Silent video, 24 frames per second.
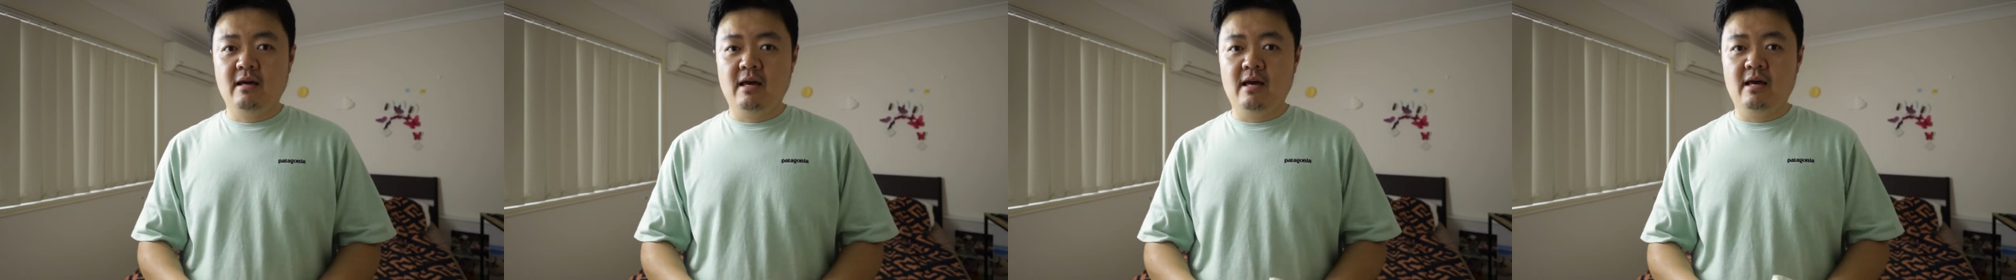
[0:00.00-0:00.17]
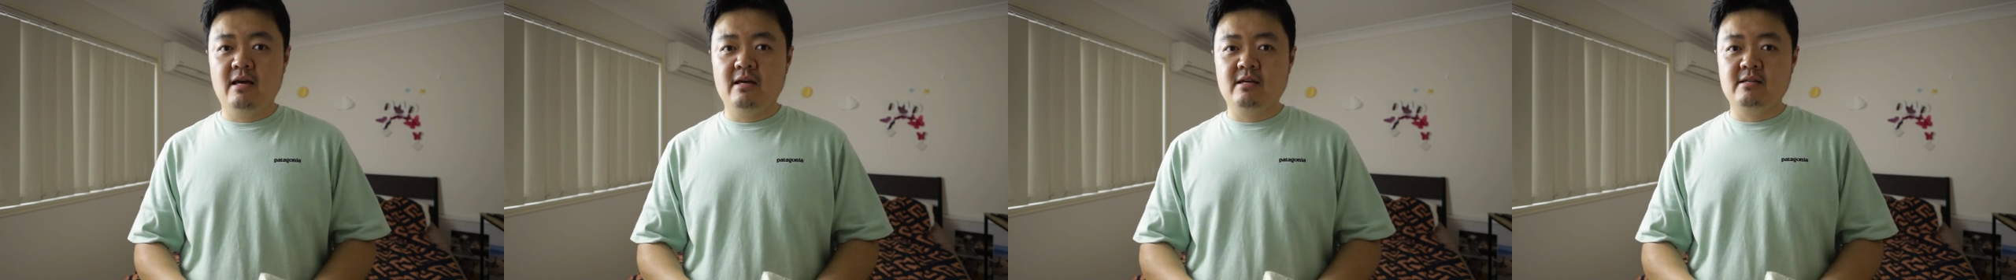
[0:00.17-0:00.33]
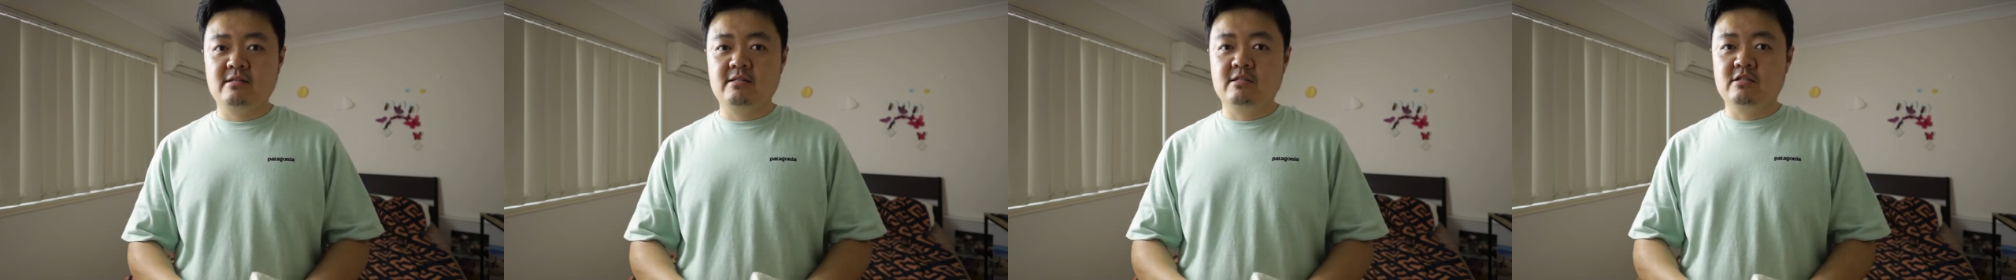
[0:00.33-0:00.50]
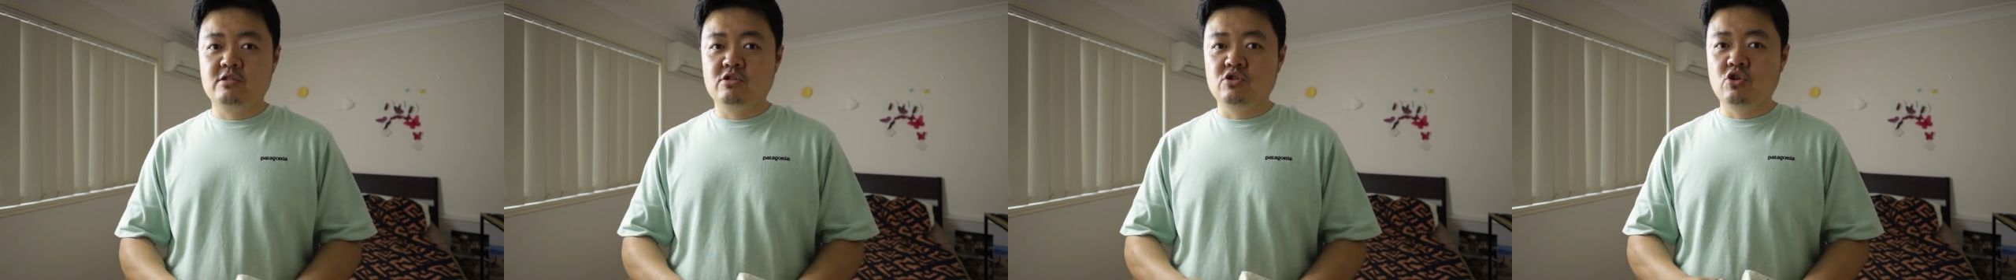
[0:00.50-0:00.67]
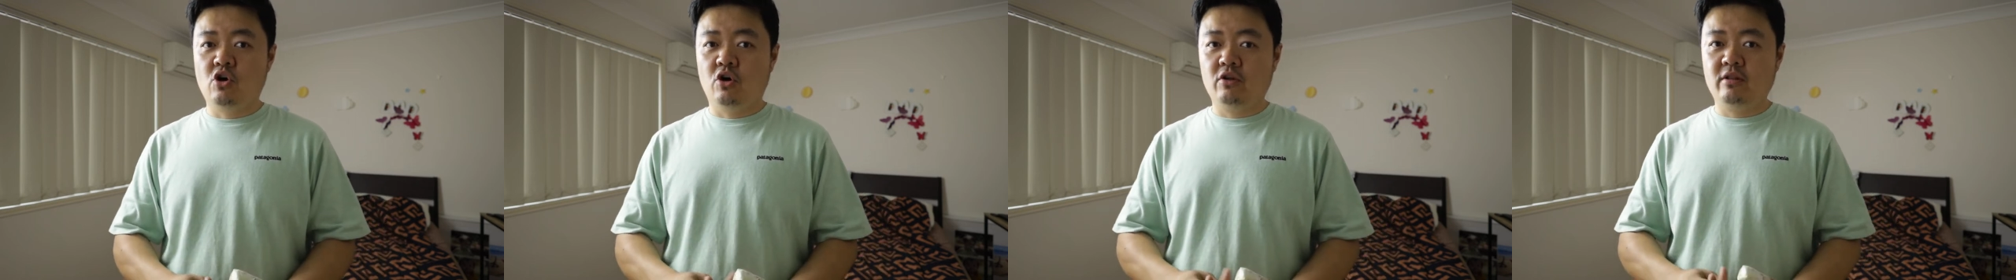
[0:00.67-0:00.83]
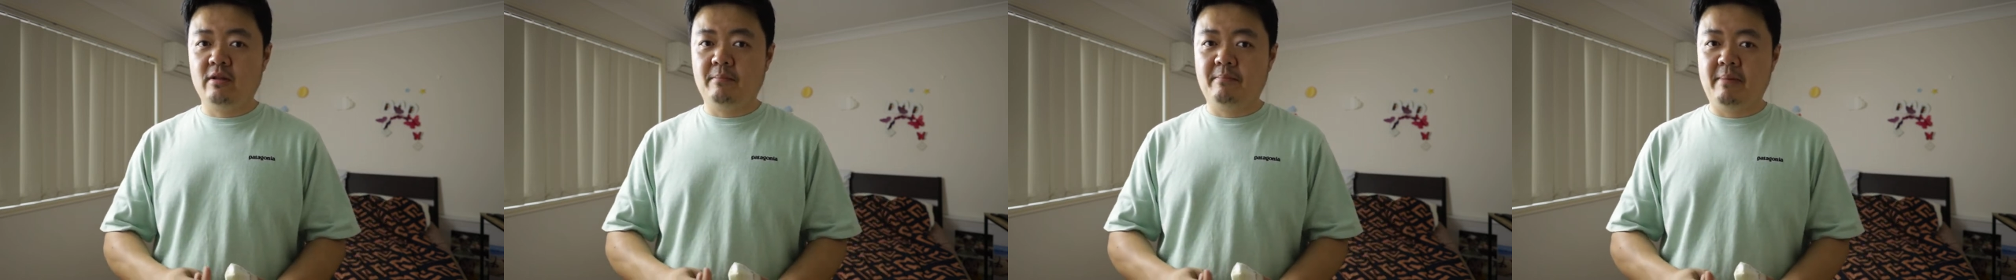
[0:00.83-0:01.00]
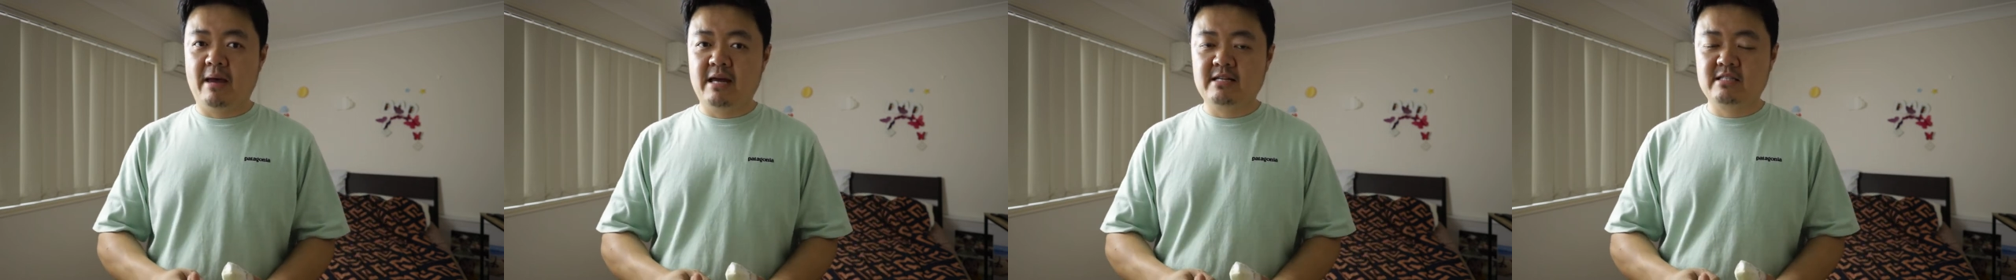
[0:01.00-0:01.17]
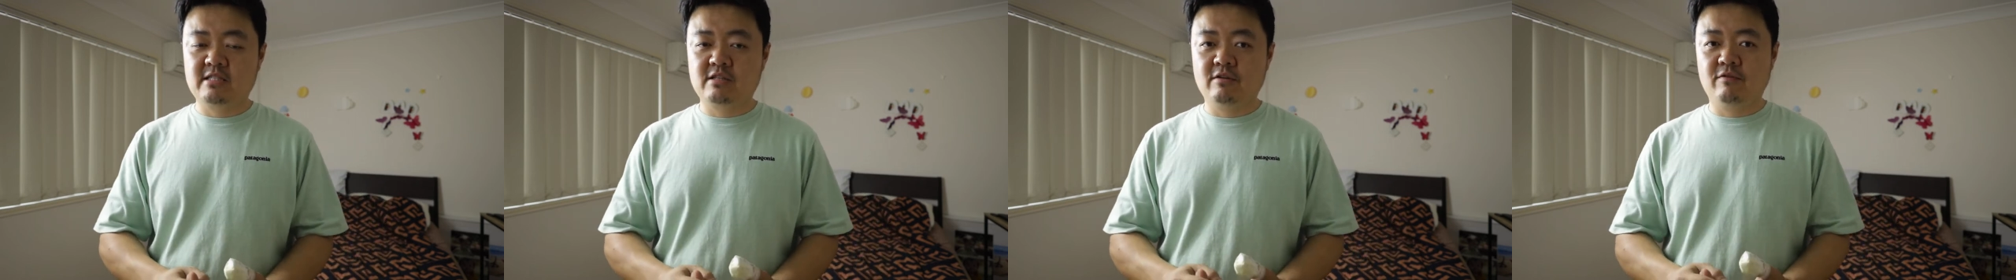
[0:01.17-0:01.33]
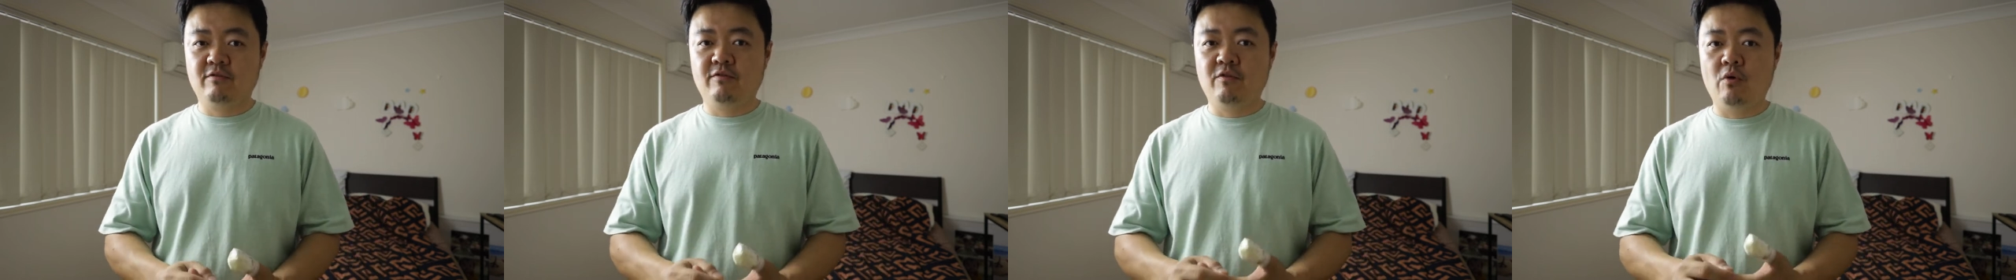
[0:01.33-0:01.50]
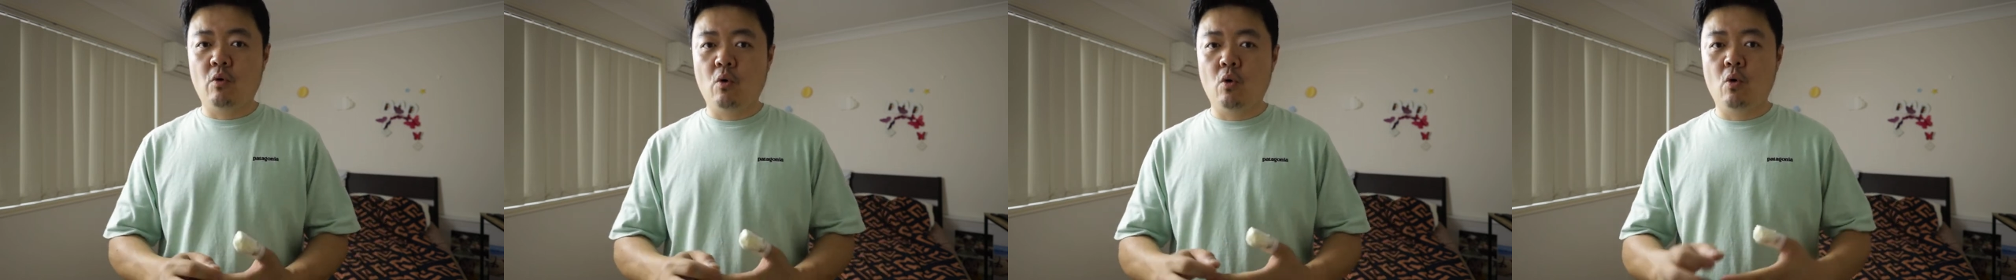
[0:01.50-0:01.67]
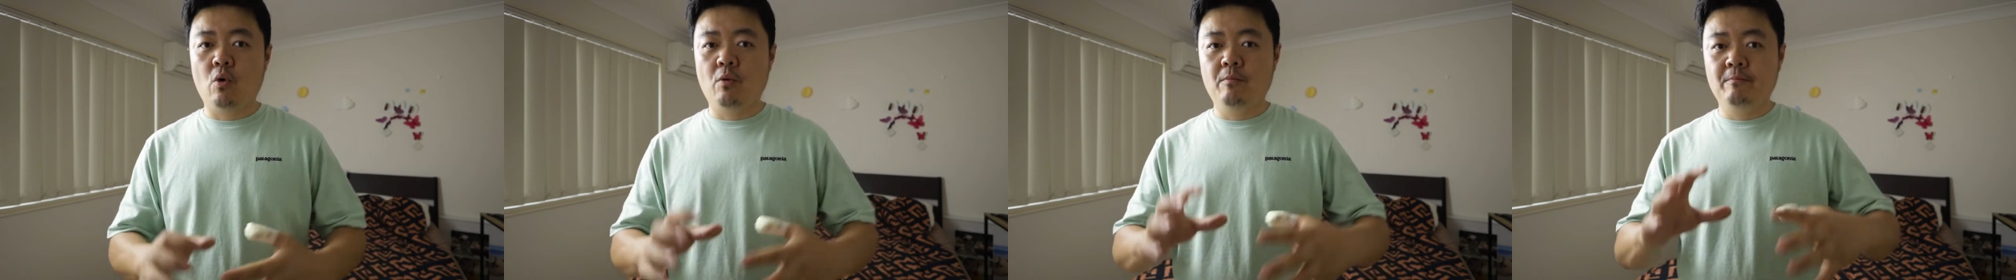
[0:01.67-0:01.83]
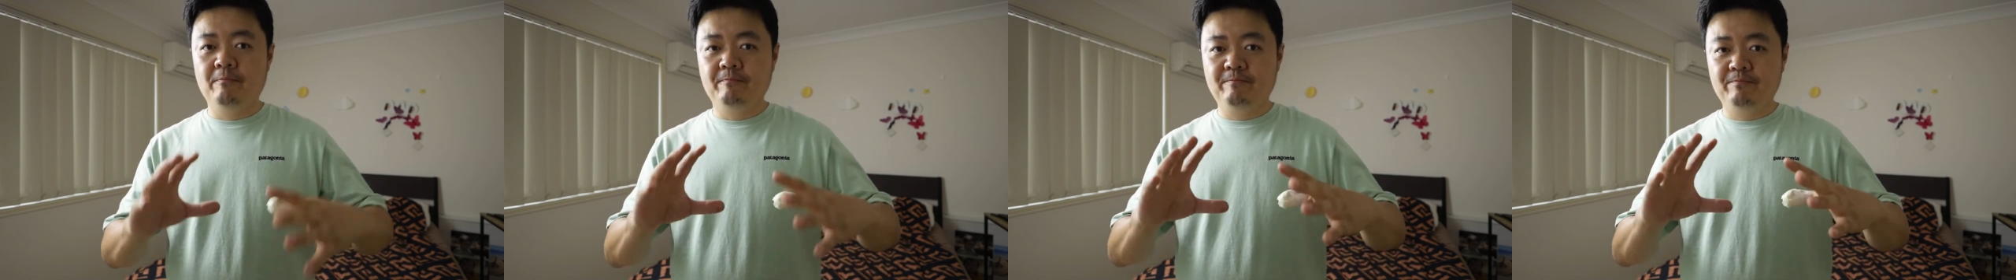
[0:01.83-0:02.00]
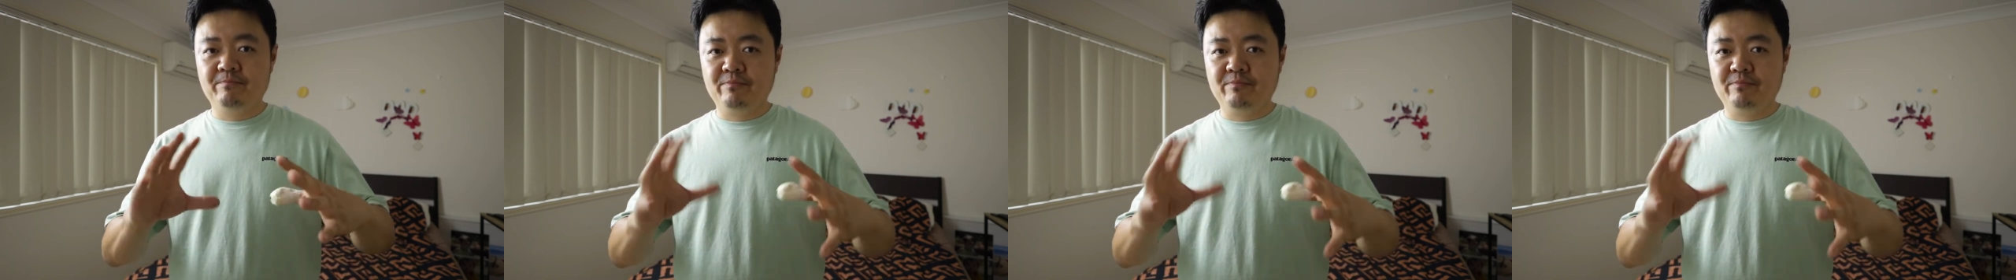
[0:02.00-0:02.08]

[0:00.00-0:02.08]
is not the best for